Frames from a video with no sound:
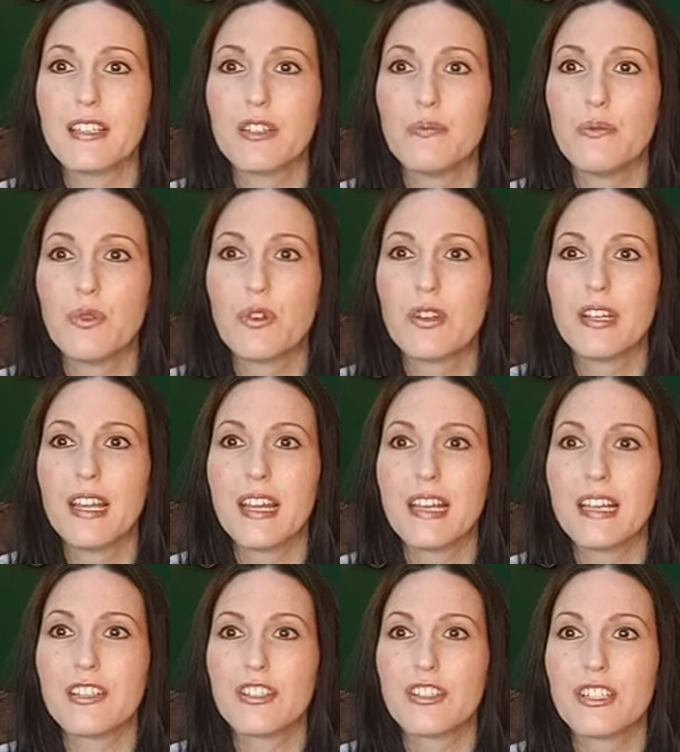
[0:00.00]
Good morning,
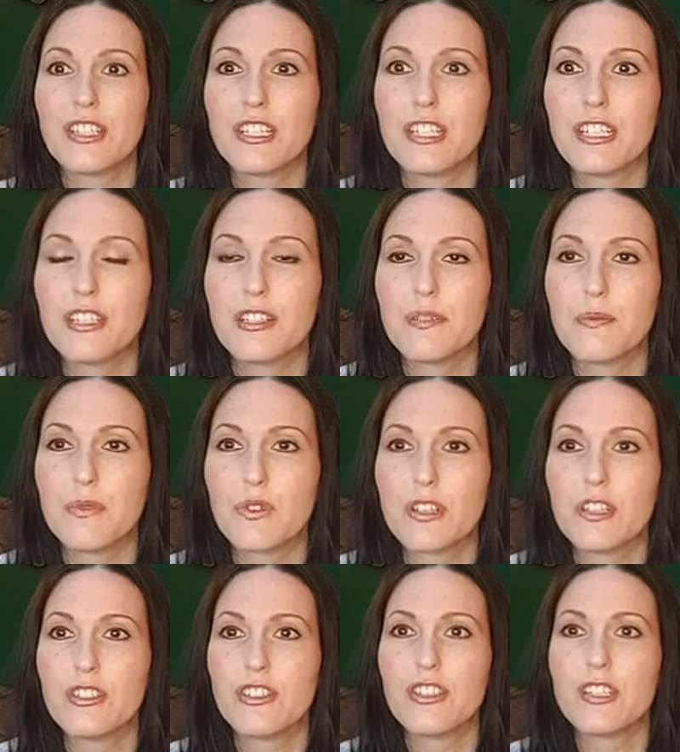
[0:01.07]
Ashley. Good morning,
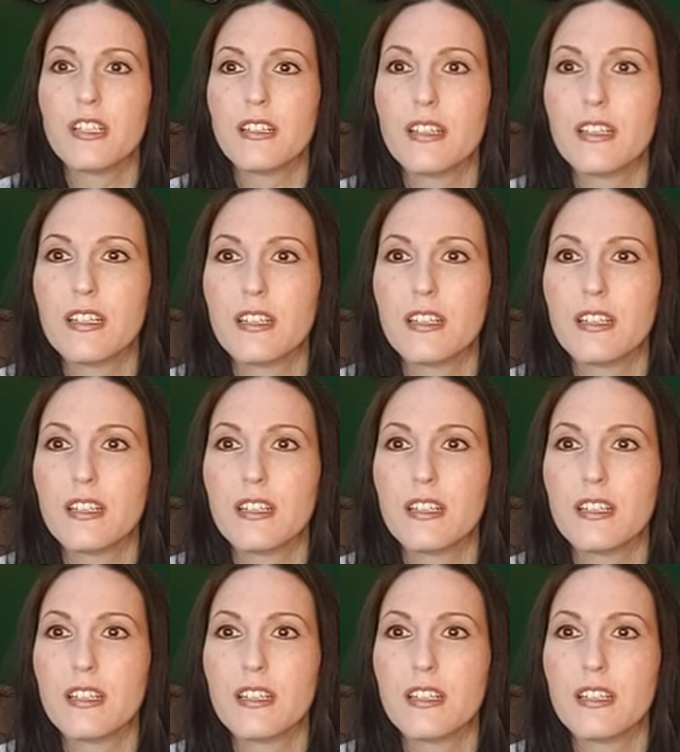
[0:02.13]
Sheila.